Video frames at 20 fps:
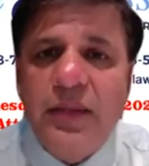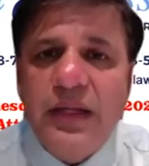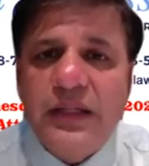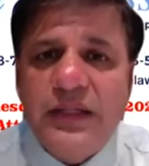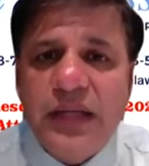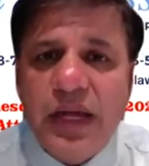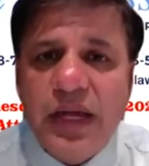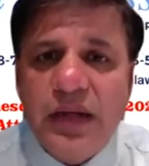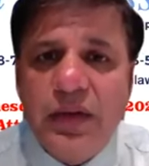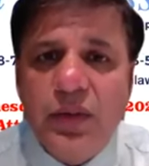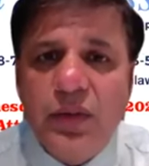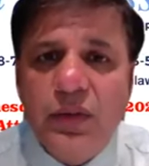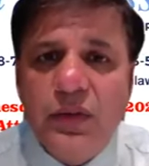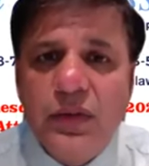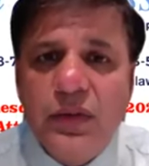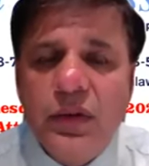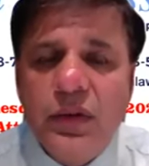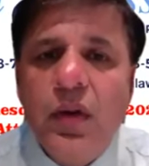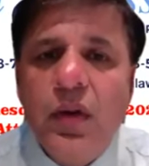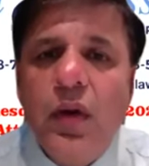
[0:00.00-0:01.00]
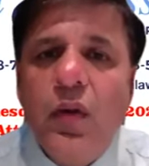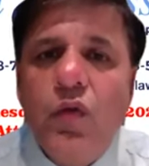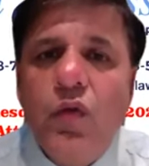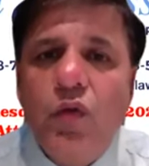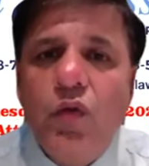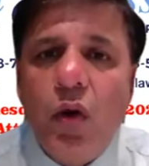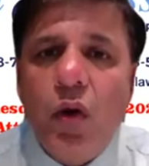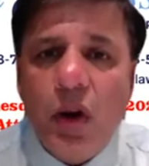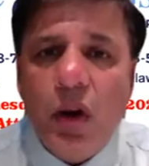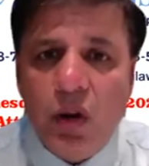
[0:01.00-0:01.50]
scheduled
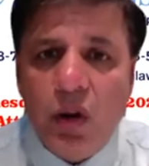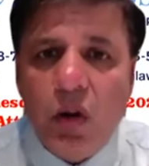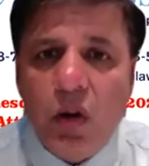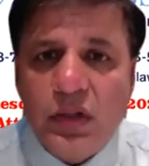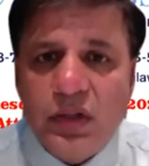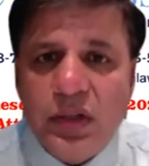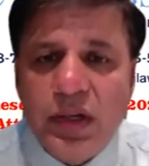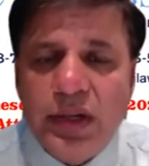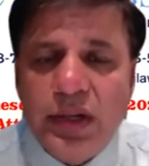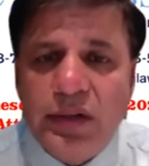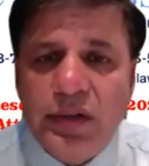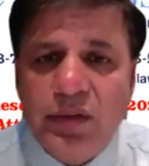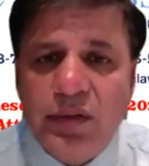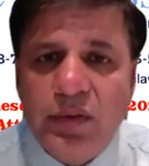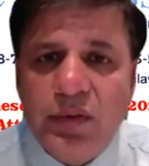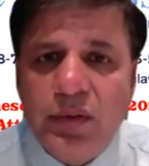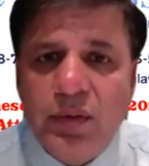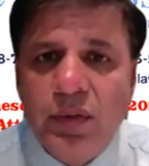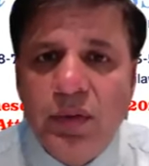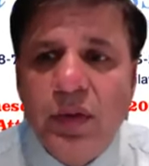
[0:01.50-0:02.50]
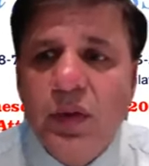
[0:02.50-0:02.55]
for a consular interview.